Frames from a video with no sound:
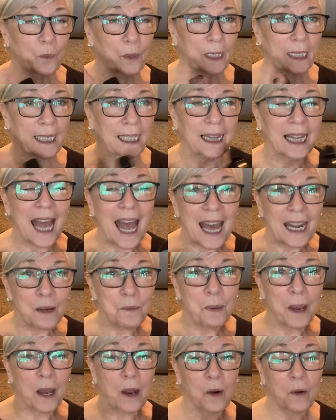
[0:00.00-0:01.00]
really glad
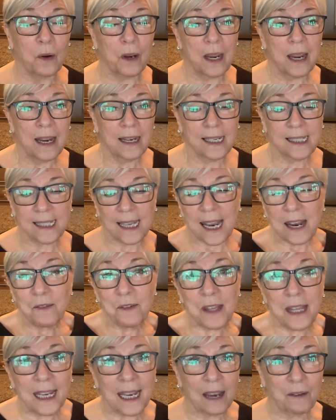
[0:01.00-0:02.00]
about because
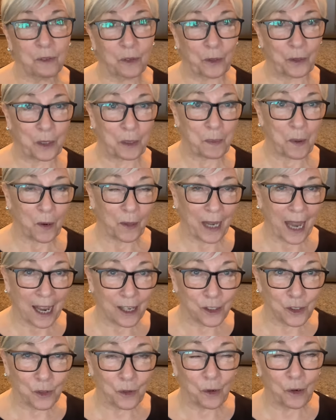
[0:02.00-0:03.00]
everything I've learned about
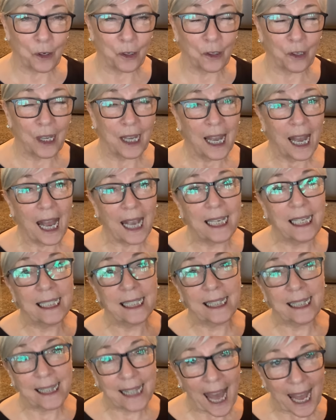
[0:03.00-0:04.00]
castor oil, I
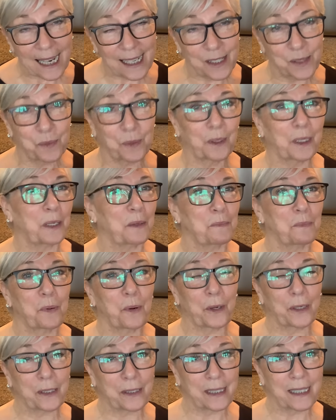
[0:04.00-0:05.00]
think that is really
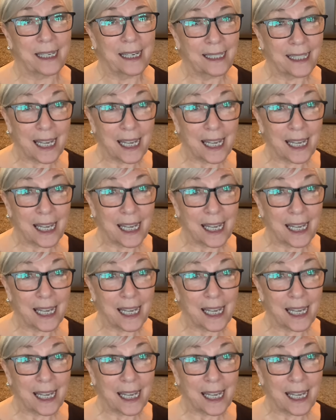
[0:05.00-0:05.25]
important.